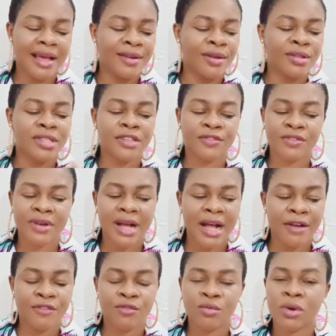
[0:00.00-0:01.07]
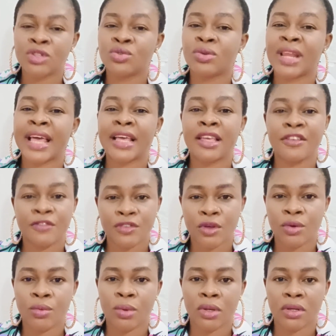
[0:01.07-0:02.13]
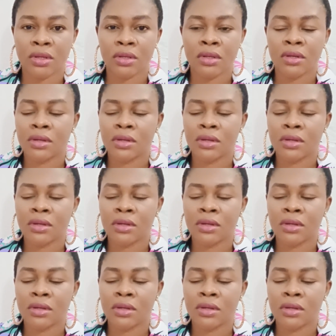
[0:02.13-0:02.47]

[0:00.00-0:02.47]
I don't even have. What will I give someone?